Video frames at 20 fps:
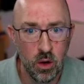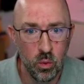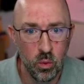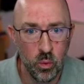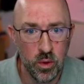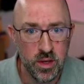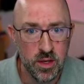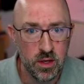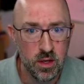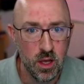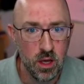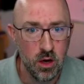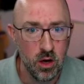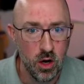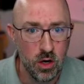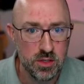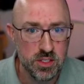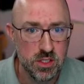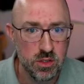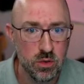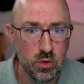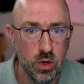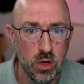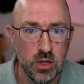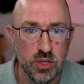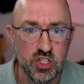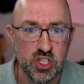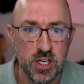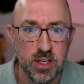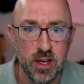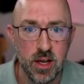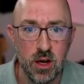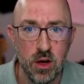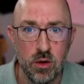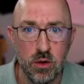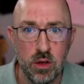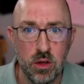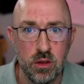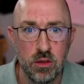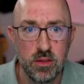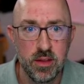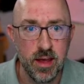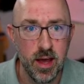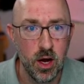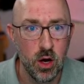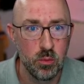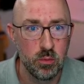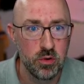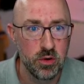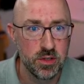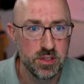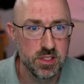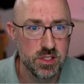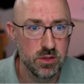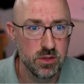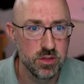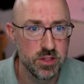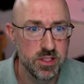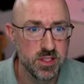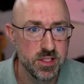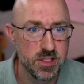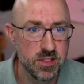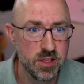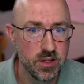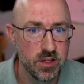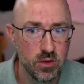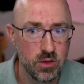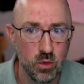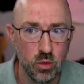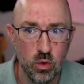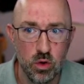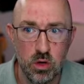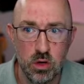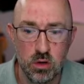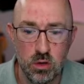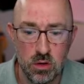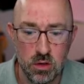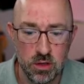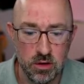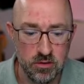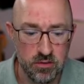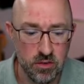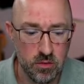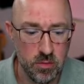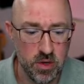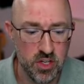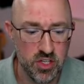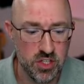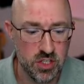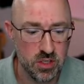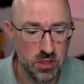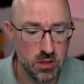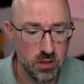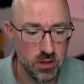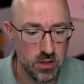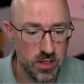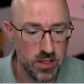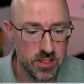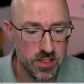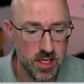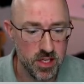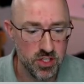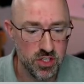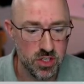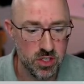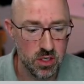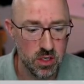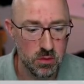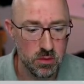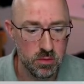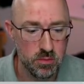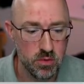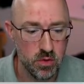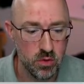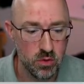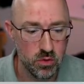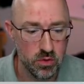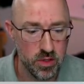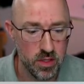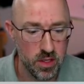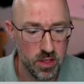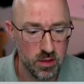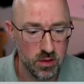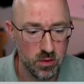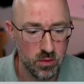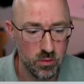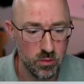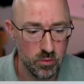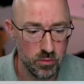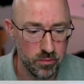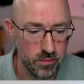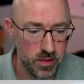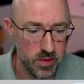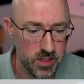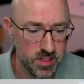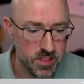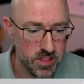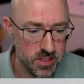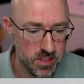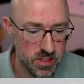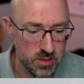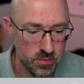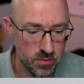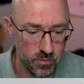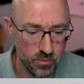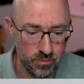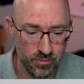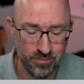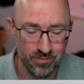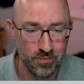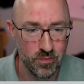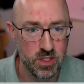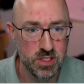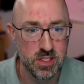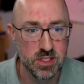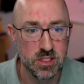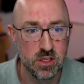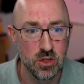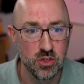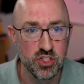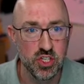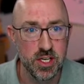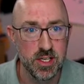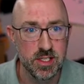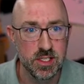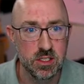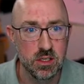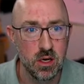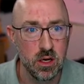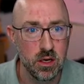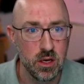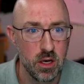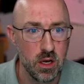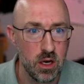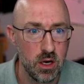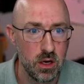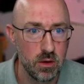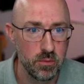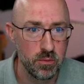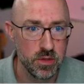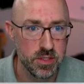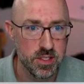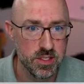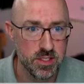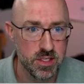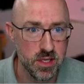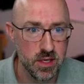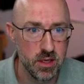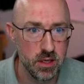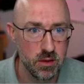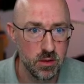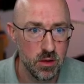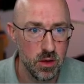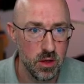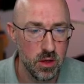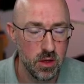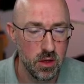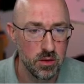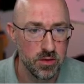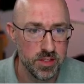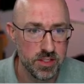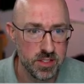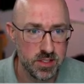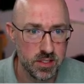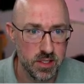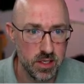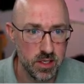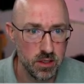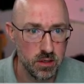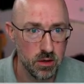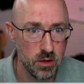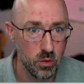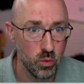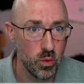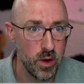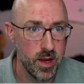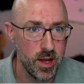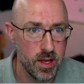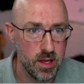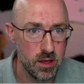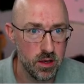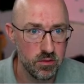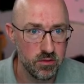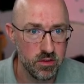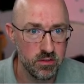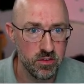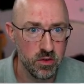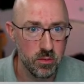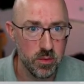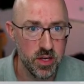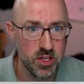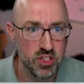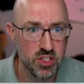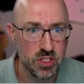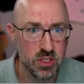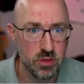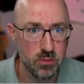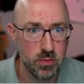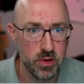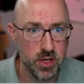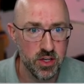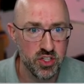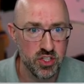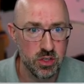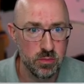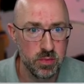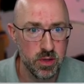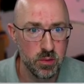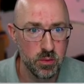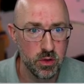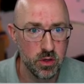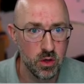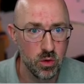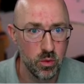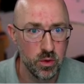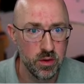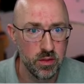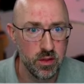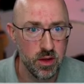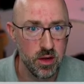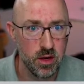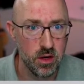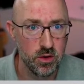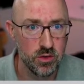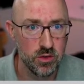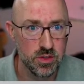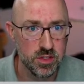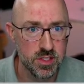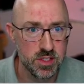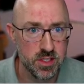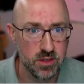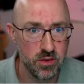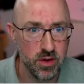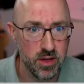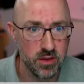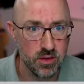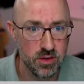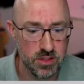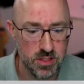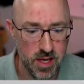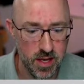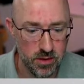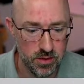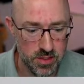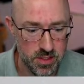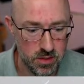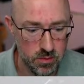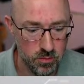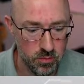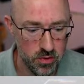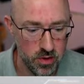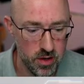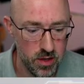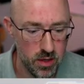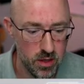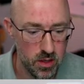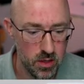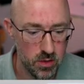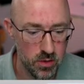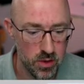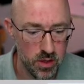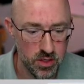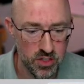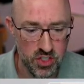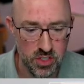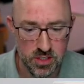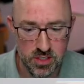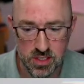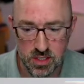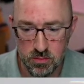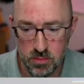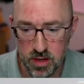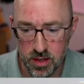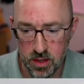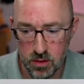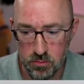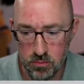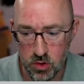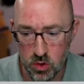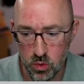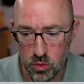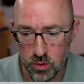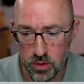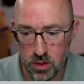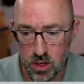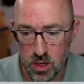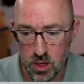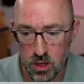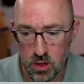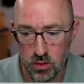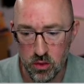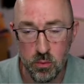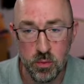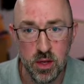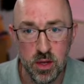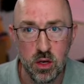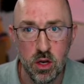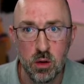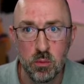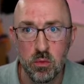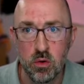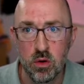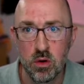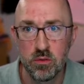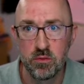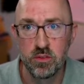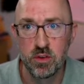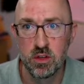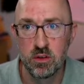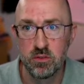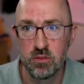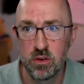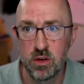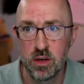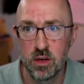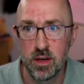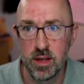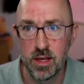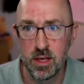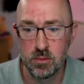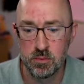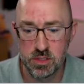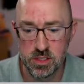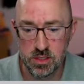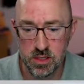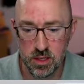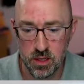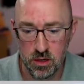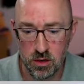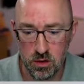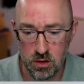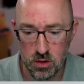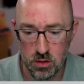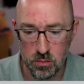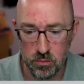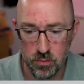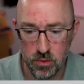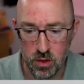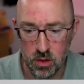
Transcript: We can also check out the output. So this is like the raw information that it's actually going to be pulling, and this is all JSON. This is the array of information, but I should be able to go in there. You can see like there's Allison Brown. I should see Megan Bowen. There'll be a number of different names that are